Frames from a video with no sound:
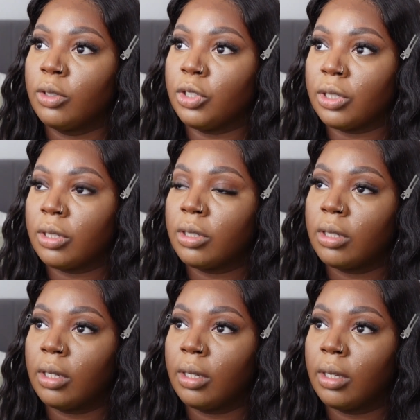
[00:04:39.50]

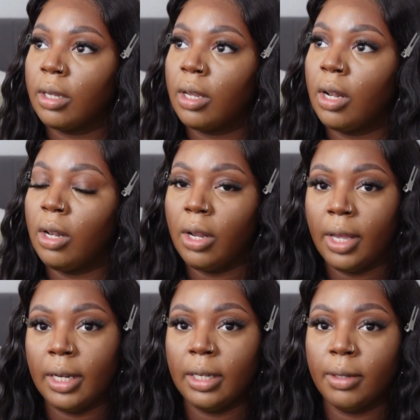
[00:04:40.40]
just
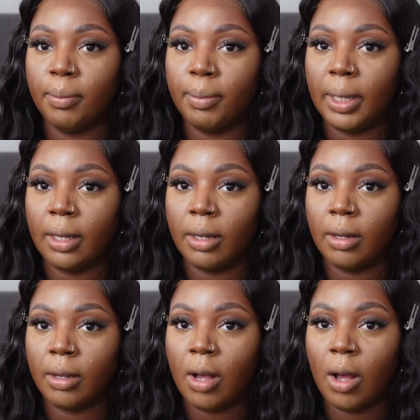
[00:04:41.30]
learning and being
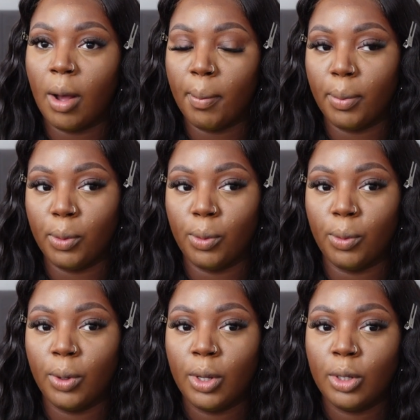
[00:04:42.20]

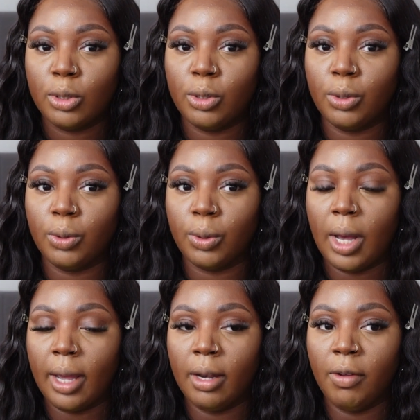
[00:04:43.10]
humble to
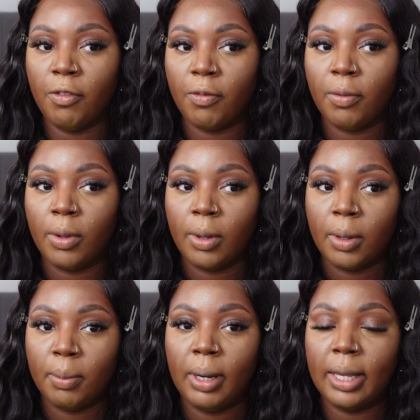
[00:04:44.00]
kind of
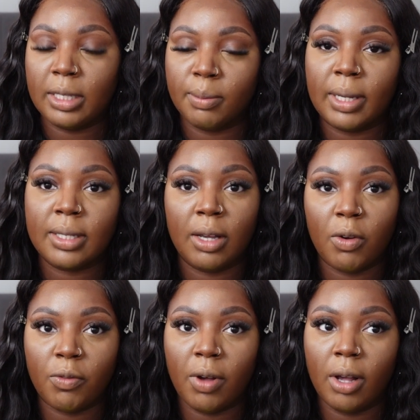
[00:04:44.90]
place
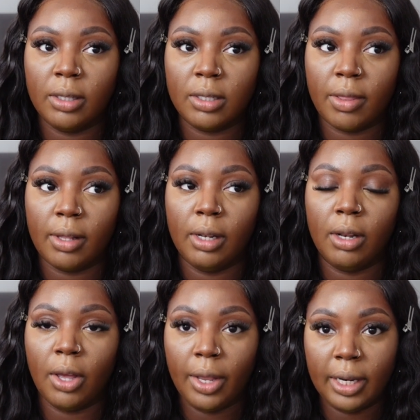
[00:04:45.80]
myself under the
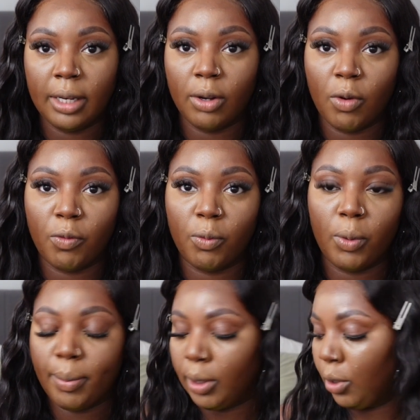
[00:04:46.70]
learning of
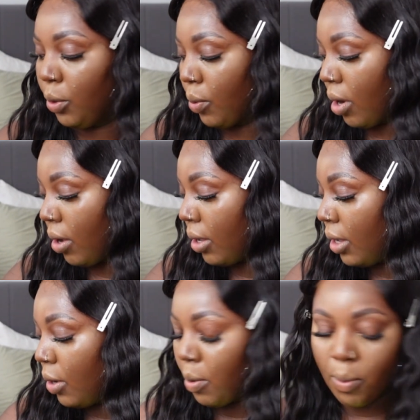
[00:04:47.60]
women who are
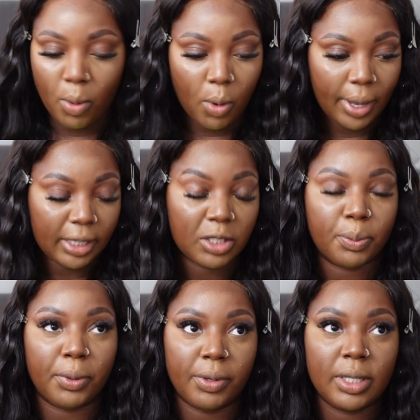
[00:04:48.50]
more
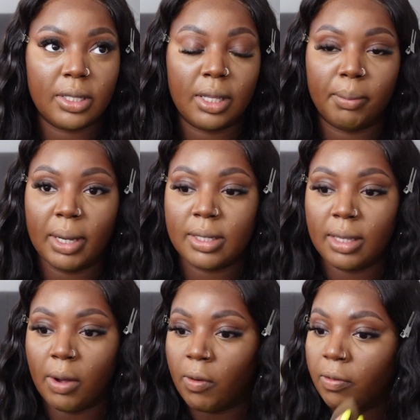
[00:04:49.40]
experienced than
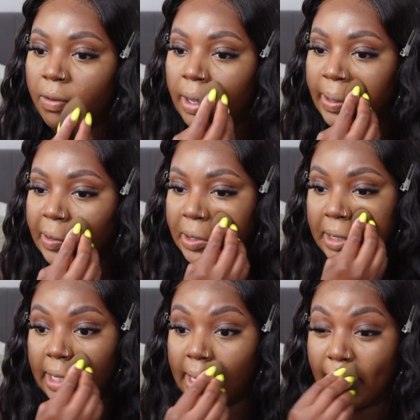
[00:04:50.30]
myself,
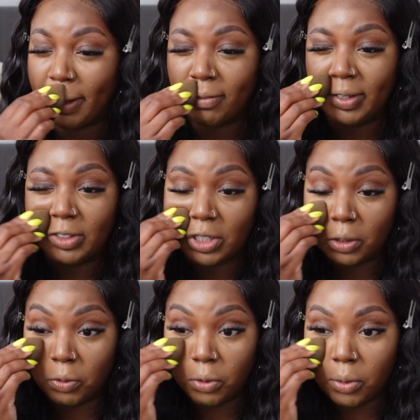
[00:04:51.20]
just in life in
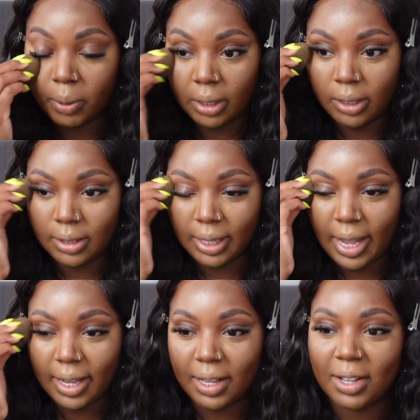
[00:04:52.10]
general, because
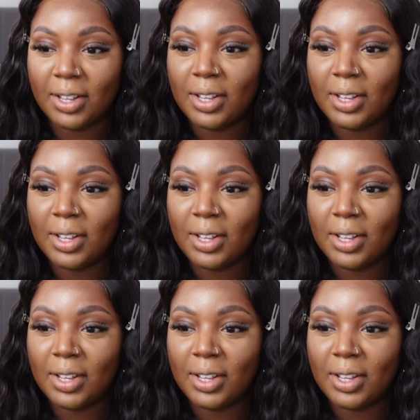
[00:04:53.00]
like